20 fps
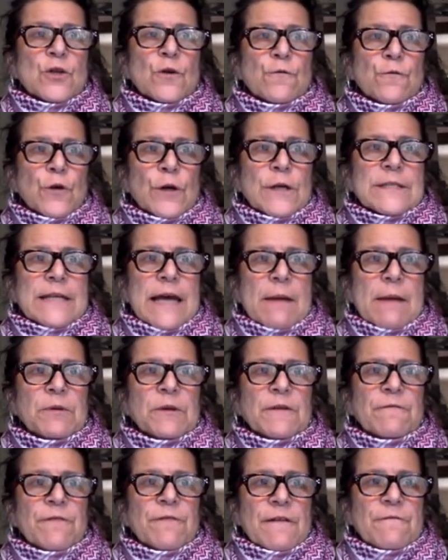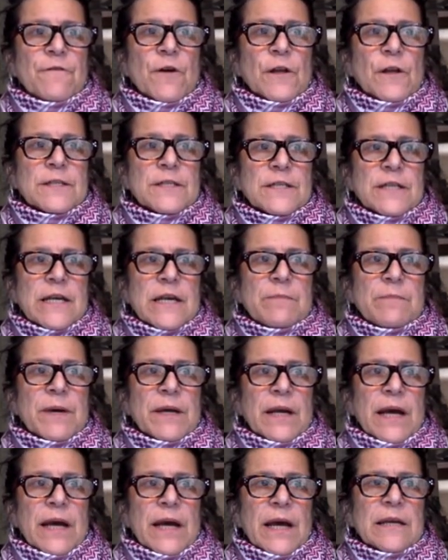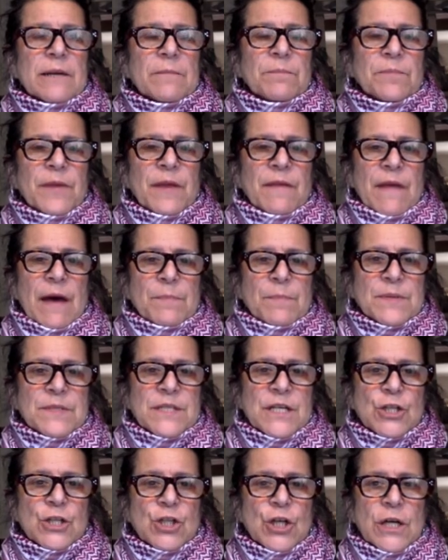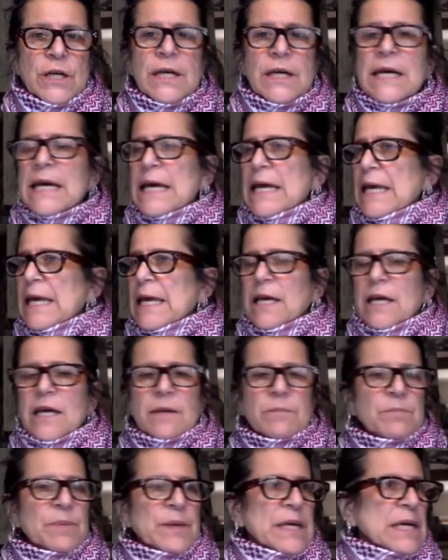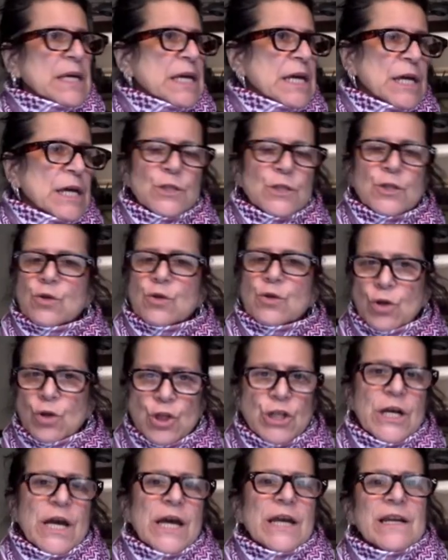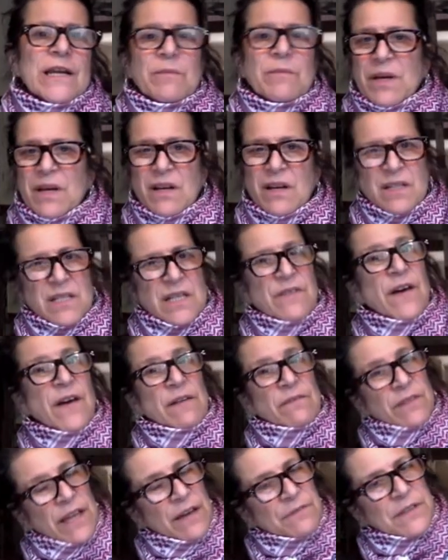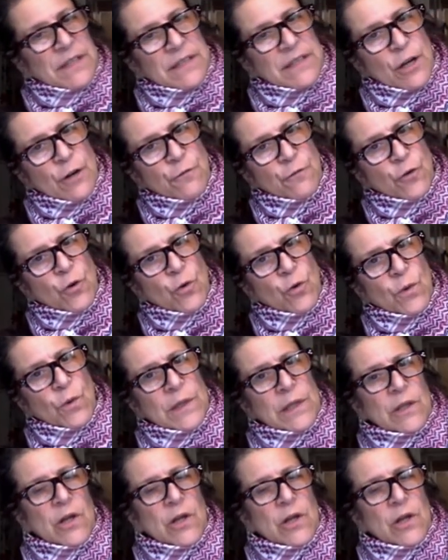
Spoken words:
So, for example, if I fall asleep and I end up in that position, it can be excruciating because if I've left it there for a really